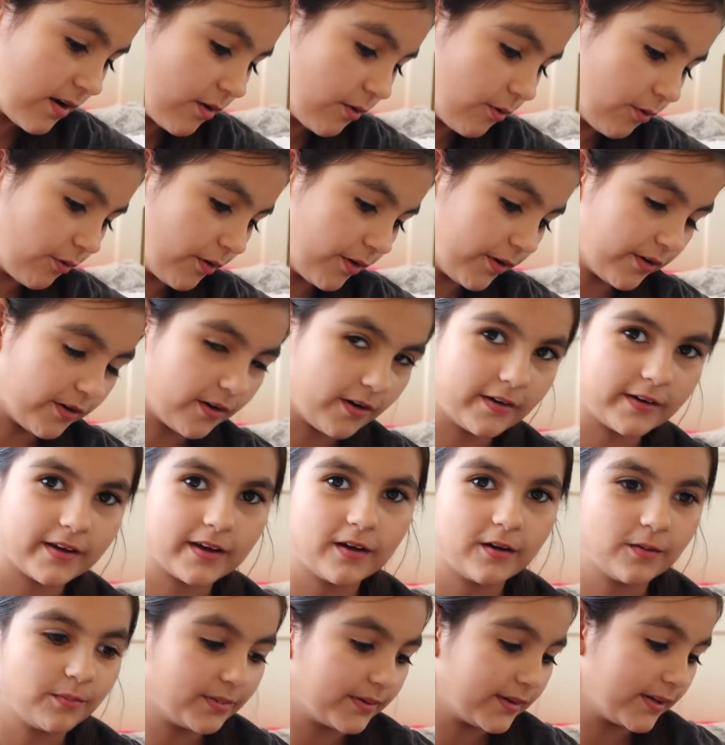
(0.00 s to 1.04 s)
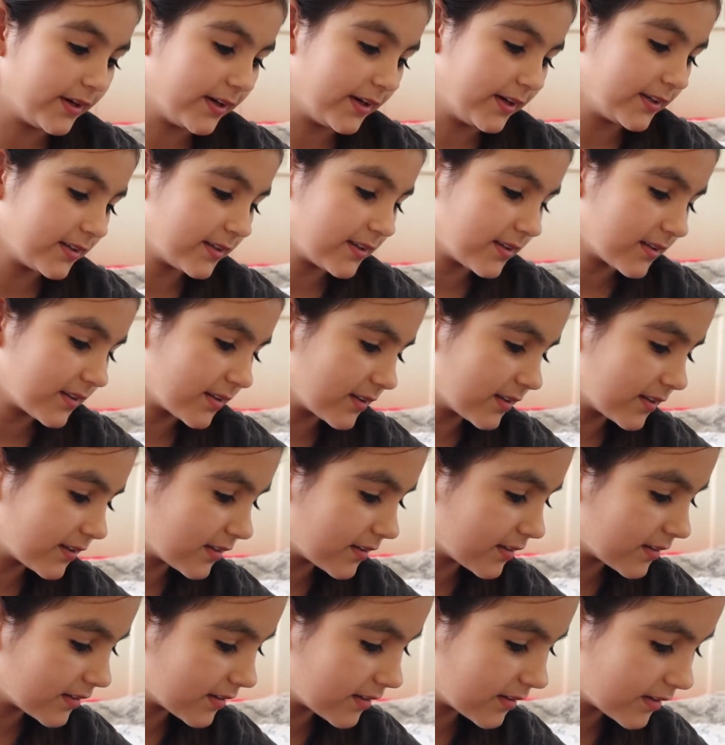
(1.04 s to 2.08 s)
or dog LPS.
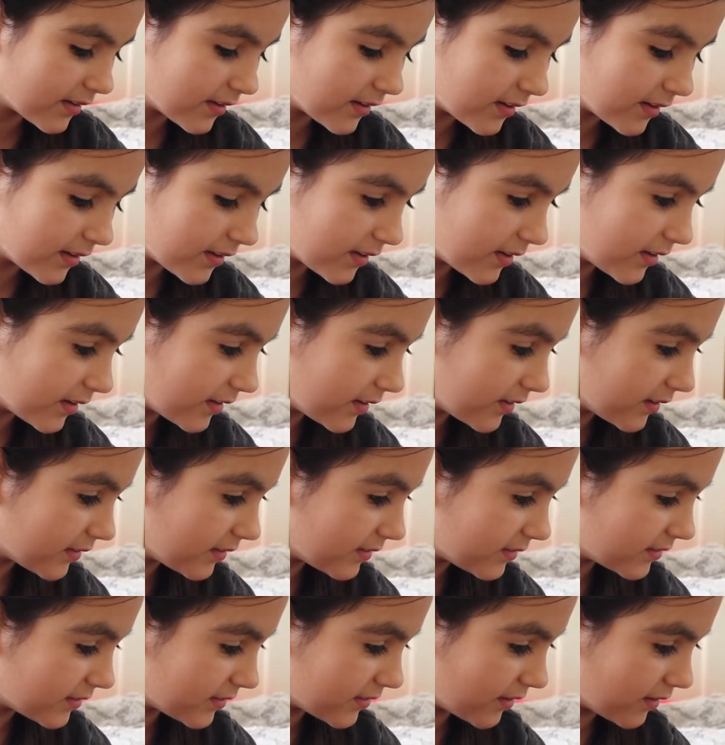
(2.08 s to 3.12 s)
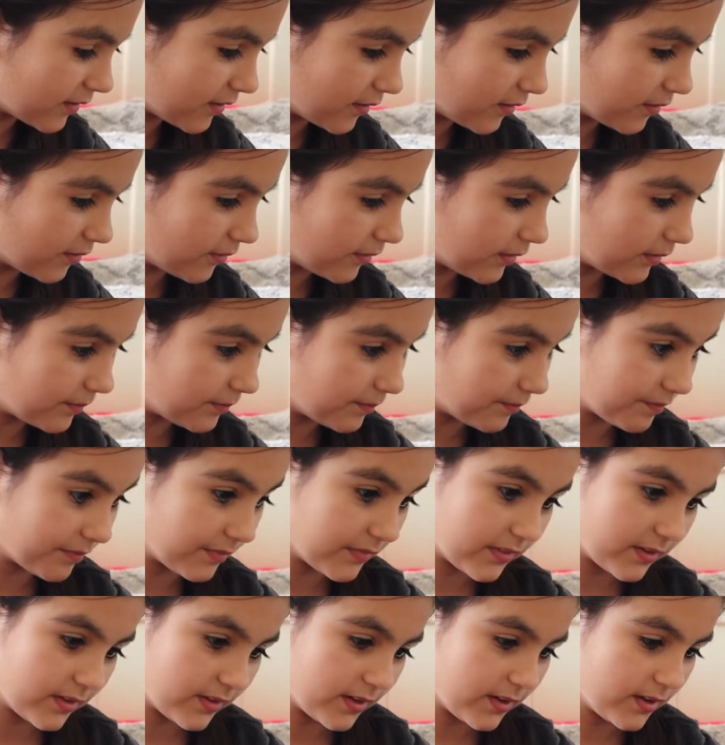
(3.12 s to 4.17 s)
So,
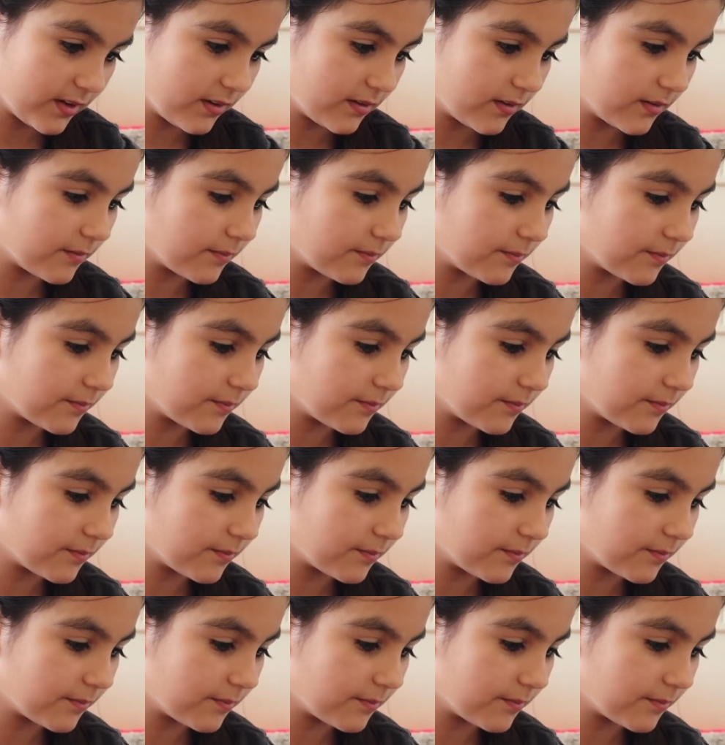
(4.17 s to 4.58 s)
yeah.